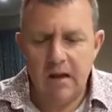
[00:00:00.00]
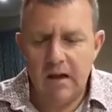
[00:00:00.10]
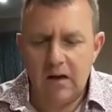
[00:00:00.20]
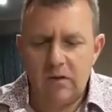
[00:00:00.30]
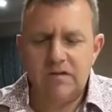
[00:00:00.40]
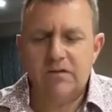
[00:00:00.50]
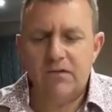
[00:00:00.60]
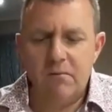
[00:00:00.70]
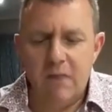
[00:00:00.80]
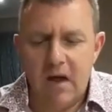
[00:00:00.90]
Question
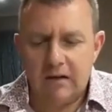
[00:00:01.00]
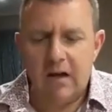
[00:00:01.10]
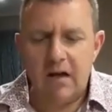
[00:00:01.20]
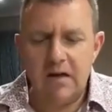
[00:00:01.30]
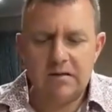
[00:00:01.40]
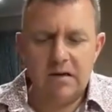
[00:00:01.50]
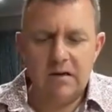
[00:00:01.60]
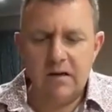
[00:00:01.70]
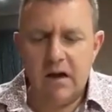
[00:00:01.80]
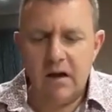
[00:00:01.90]
from Magda asking
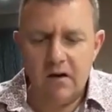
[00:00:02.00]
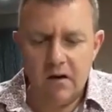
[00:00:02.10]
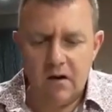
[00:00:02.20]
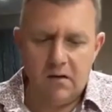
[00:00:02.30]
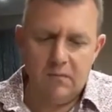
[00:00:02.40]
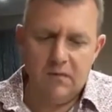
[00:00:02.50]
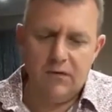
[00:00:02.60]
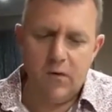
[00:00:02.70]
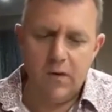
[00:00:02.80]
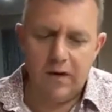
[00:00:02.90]
how long
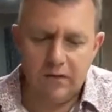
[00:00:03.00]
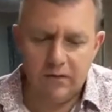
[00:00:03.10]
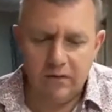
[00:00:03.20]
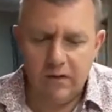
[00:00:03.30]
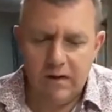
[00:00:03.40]
before we can do